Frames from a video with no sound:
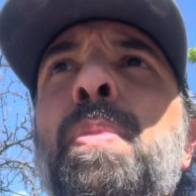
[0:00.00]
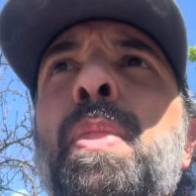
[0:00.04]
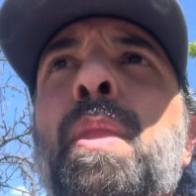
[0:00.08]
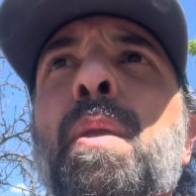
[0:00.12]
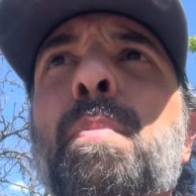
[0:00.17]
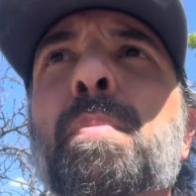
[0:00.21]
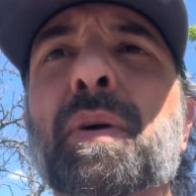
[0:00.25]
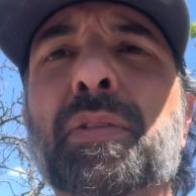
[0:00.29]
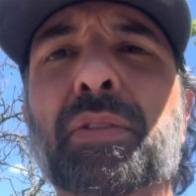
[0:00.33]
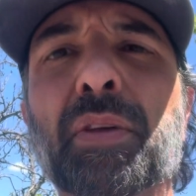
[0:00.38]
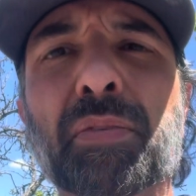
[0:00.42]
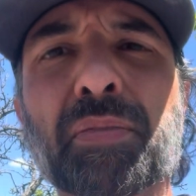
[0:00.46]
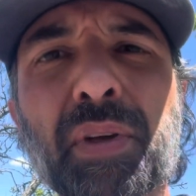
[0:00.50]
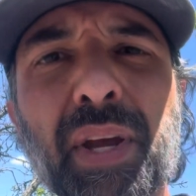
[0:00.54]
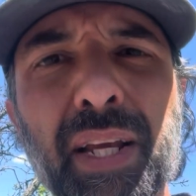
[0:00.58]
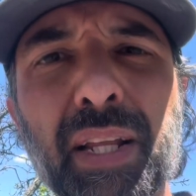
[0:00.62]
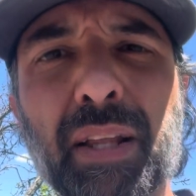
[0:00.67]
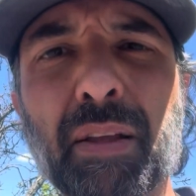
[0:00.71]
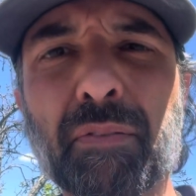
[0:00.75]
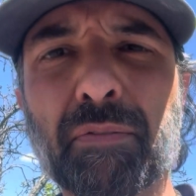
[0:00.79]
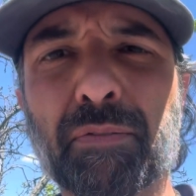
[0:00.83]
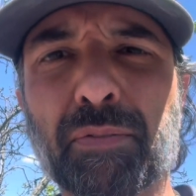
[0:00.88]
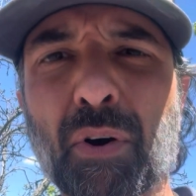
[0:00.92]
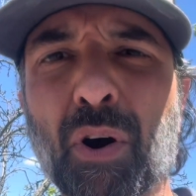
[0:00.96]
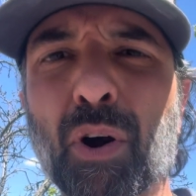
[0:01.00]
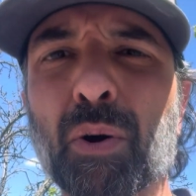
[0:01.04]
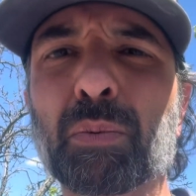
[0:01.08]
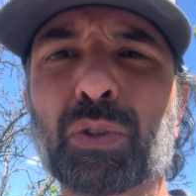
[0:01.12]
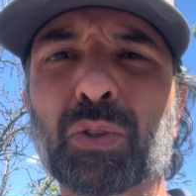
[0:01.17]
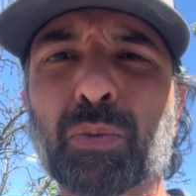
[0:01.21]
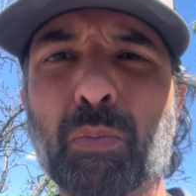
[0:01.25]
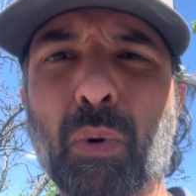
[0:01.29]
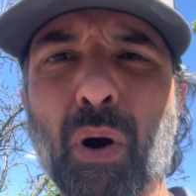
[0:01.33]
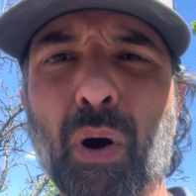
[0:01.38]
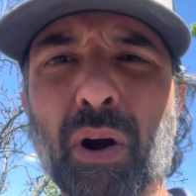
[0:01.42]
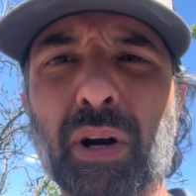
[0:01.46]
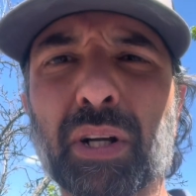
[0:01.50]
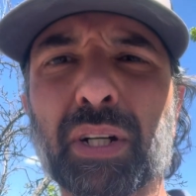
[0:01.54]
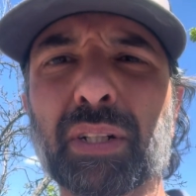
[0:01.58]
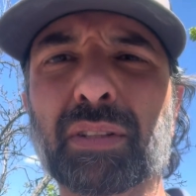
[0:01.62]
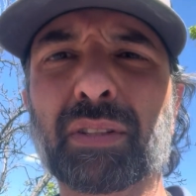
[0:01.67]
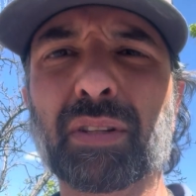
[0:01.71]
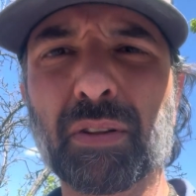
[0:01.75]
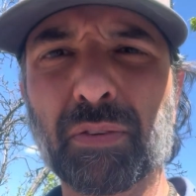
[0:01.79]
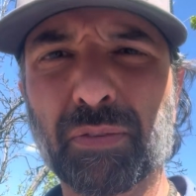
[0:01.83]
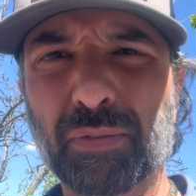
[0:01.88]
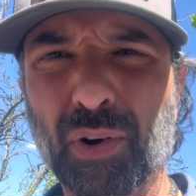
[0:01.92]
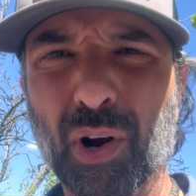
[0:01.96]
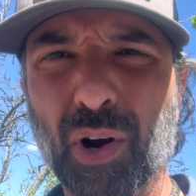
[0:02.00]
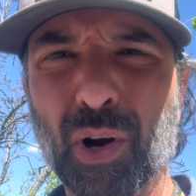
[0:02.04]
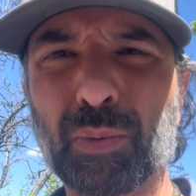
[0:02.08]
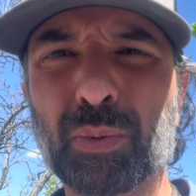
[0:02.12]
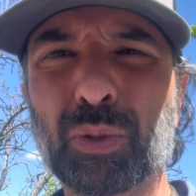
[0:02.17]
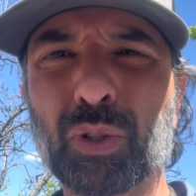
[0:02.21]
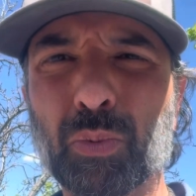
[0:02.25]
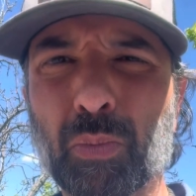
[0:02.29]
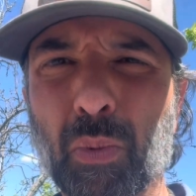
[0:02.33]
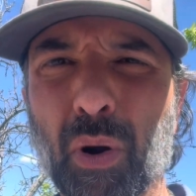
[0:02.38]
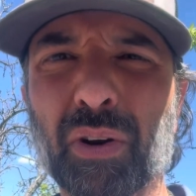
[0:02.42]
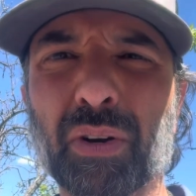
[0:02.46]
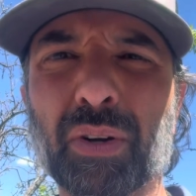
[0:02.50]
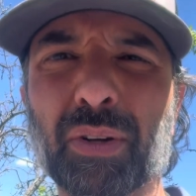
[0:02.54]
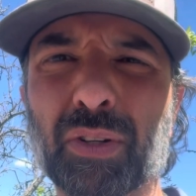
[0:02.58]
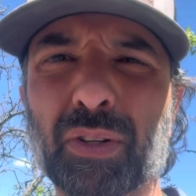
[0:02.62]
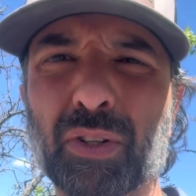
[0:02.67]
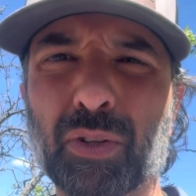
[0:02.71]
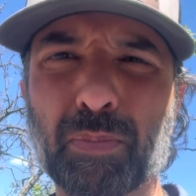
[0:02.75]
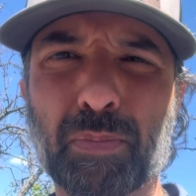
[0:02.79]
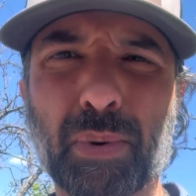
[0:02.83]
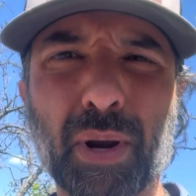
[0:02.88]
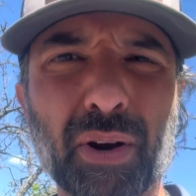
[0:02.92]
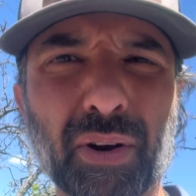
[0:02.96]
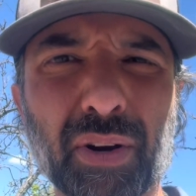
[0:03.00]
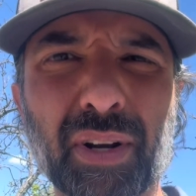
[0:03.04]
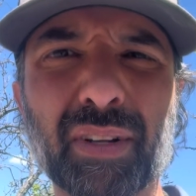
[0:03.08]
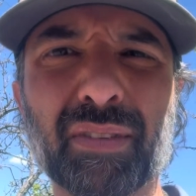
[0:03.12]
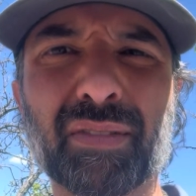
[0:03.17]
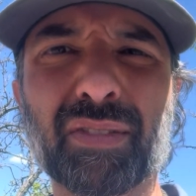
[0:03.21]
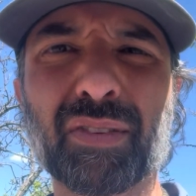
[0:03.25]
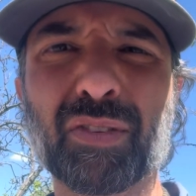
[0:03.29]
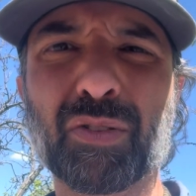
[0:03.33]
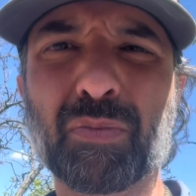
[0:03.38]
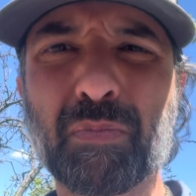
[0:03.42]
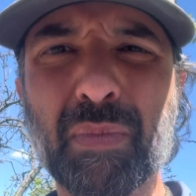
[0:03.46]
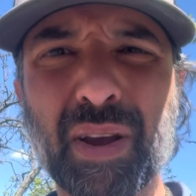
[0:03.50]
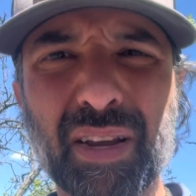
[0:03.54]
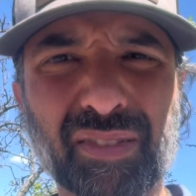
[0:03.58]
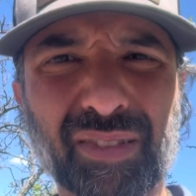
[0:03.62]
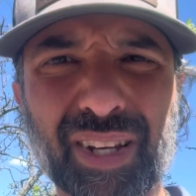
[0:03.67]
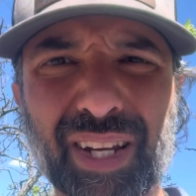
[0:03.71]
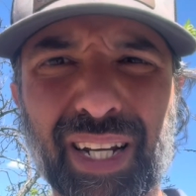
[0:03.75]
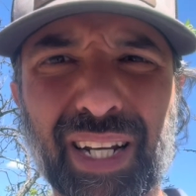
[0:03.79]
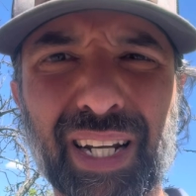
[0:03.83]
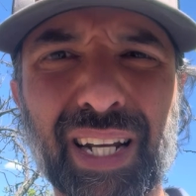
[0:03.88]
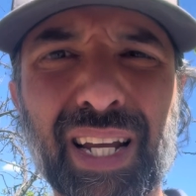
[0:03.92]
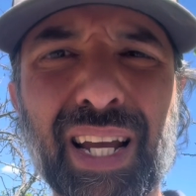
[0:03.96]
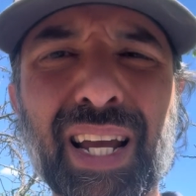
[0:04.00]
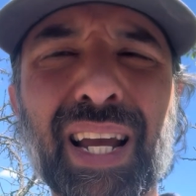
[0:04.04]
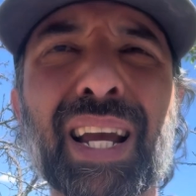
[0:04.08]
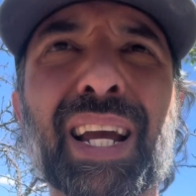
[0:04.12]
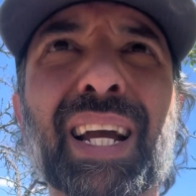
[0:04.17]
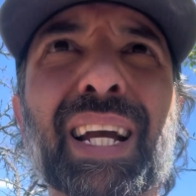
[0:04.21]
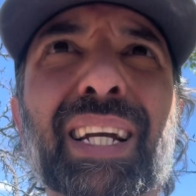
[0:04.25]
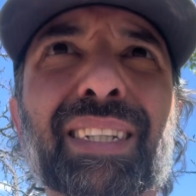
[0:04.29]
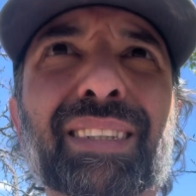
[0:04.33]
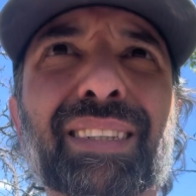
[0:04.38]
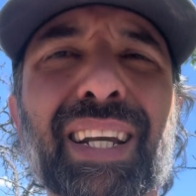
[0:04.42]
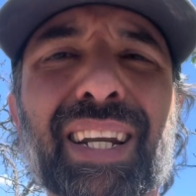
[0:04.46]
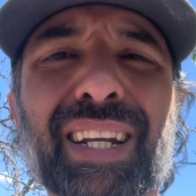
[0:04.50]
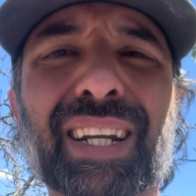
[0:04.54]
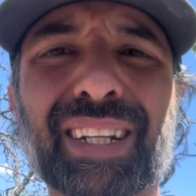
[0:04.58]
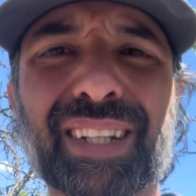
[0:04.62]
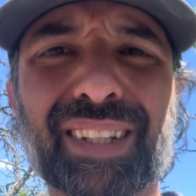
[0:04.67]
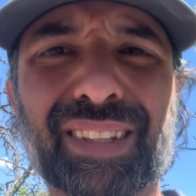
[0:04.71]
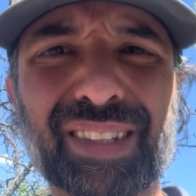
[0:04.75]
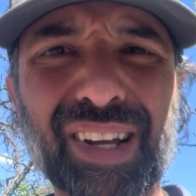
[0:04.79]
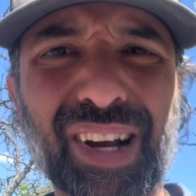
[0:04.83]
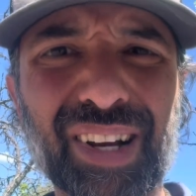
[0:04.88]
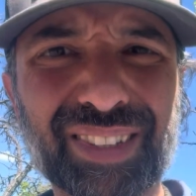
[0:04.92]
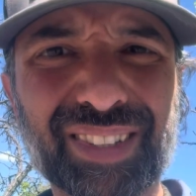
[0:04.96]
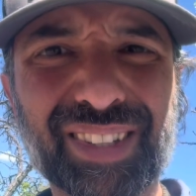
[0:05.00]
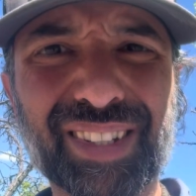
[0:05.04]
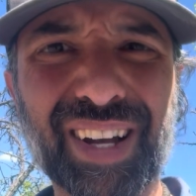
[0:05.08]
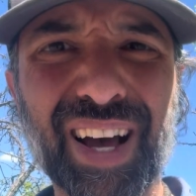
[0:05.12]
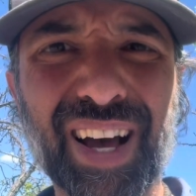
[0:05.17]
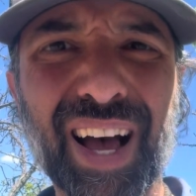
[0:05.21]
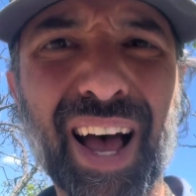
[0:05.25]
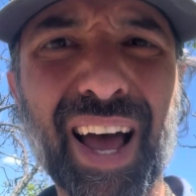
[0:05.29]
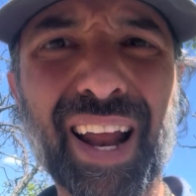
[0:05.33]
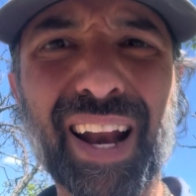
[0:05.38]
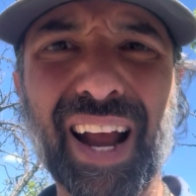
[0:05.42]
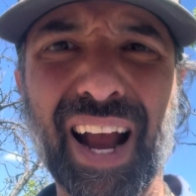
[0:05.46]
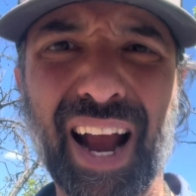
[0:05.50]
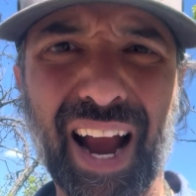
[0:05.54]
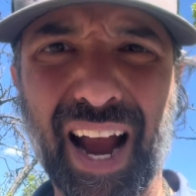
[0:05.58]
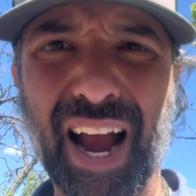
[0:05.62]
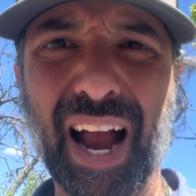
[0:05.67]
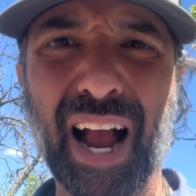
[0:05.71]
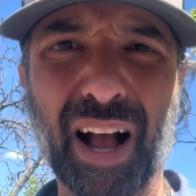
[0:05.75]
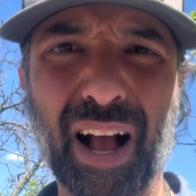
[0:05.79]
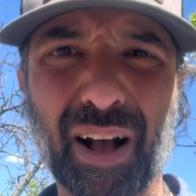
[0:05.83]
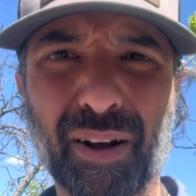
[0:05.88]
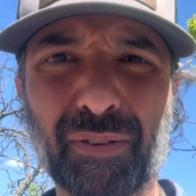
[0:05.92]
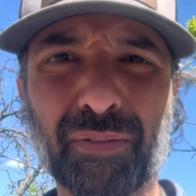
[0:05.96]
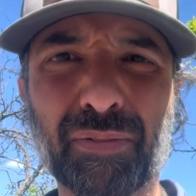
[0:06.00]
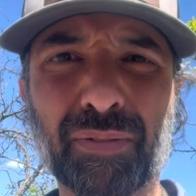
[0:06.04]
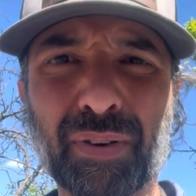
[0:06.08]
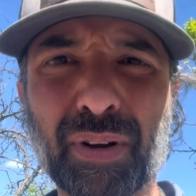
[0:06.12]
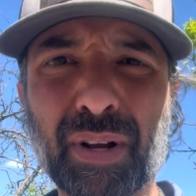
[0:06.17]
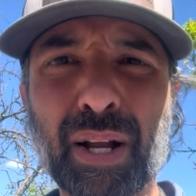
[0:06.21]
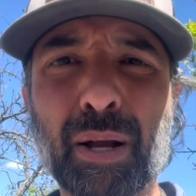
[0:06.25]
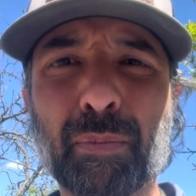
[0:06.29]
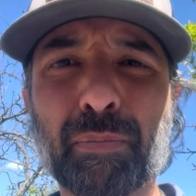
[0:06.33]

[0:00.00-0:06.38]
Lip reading: but the thing that farmers markets and the farmers market experience is missing is that it does not have,